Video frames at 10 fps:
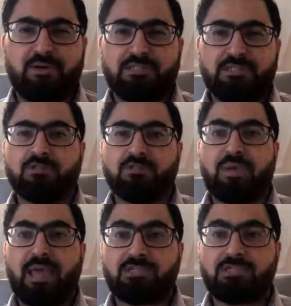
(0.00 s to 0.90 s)
because I was
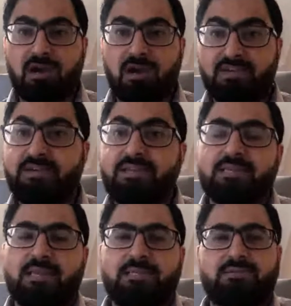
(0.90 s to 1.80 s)
doing extra activities
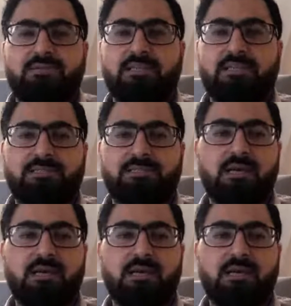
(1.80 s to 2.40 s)
and extra things as a